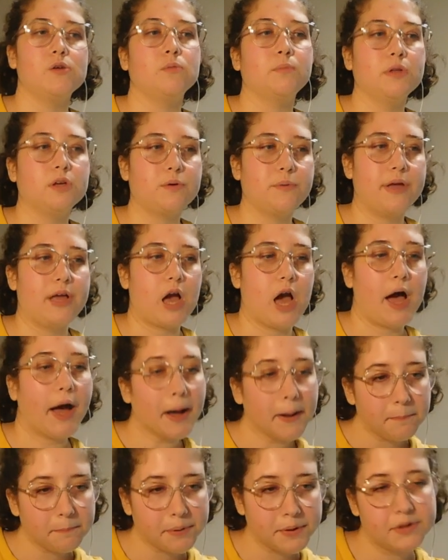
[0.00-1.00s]
will be going
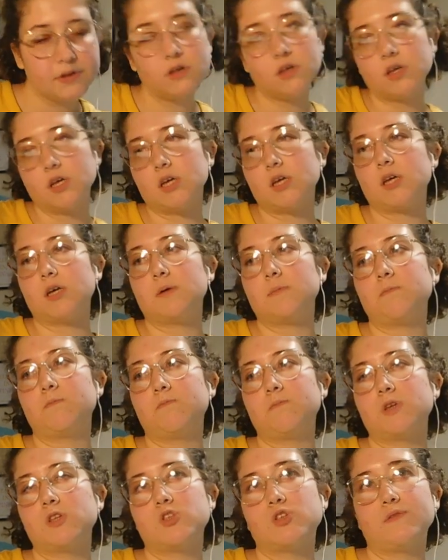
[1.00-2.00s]
up,
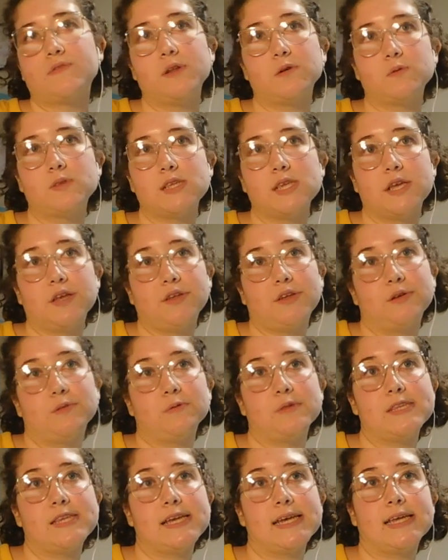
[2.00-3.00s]
so if you don't see it, you
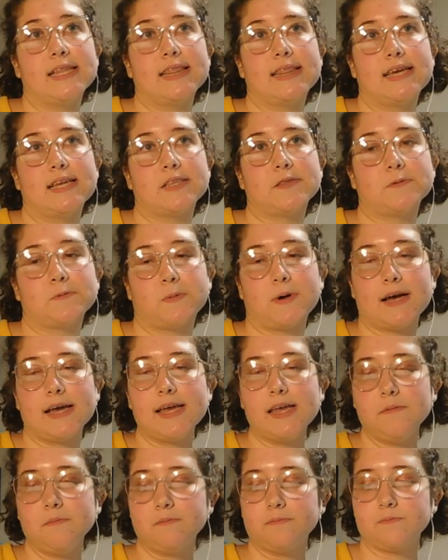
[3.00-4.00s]
don't see it, that's
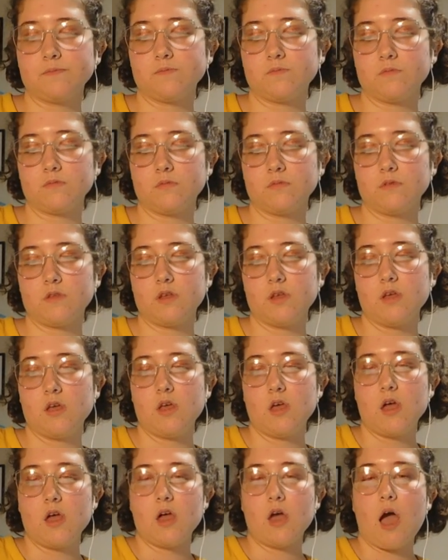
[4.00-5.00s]
why.
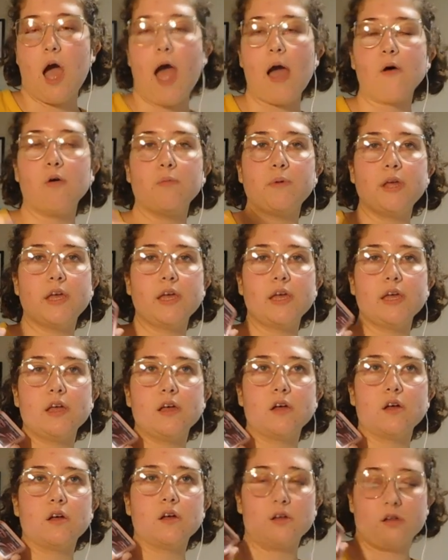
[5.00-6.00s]
I'll be
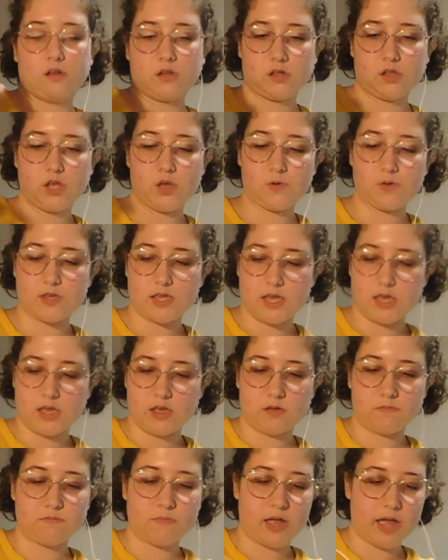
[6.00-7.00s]

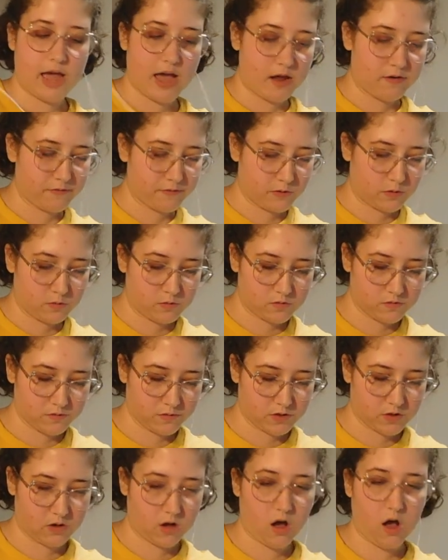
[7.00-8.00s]
using my headphones for
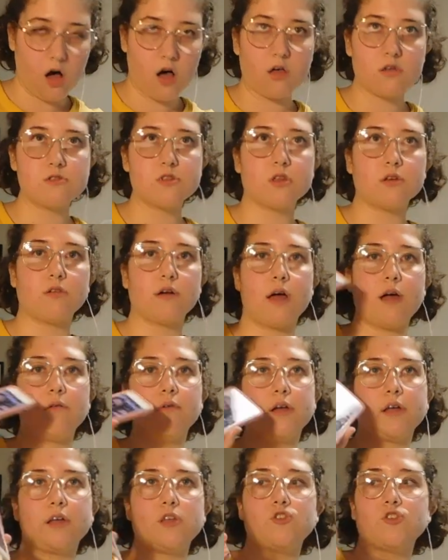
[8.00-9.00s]
the call, so
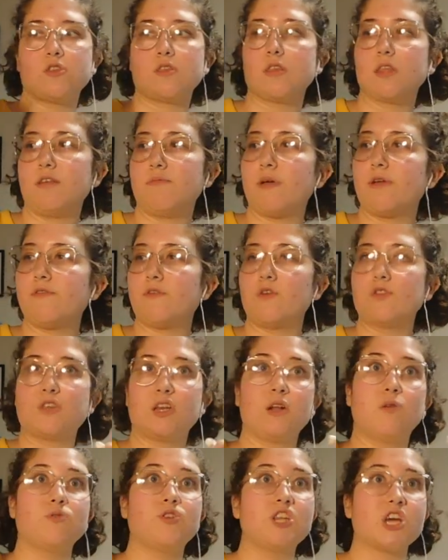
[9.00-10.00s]
I can just leave my phone so
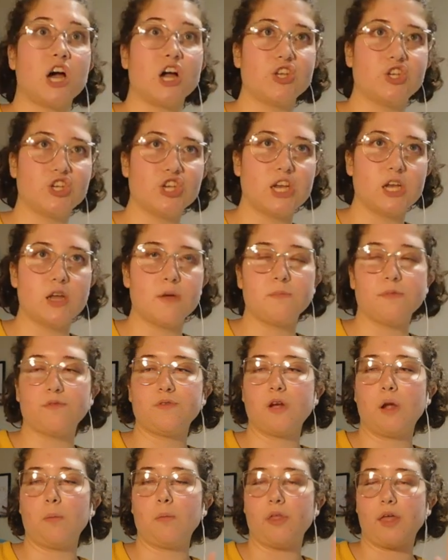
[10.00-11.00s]
I don't touch it. I'm
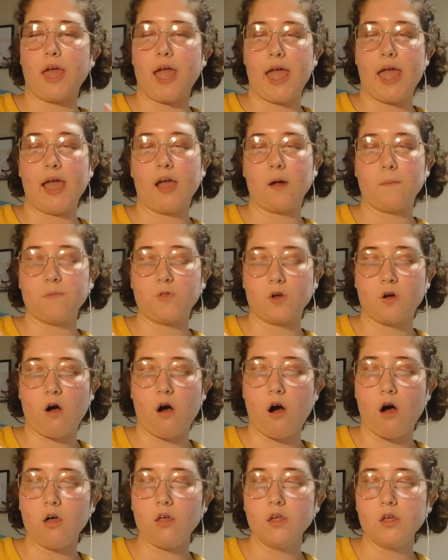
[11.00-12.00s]
afraid it will, like, hang up the
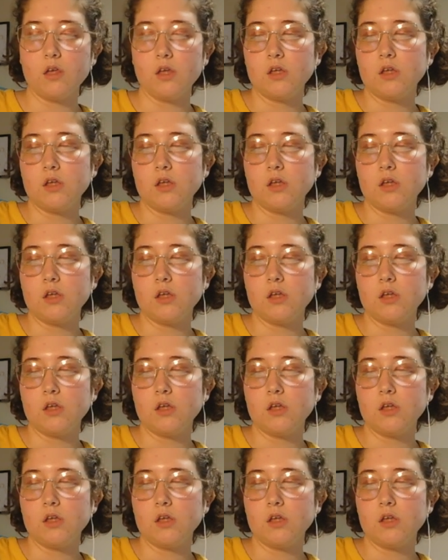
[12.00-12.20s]
call.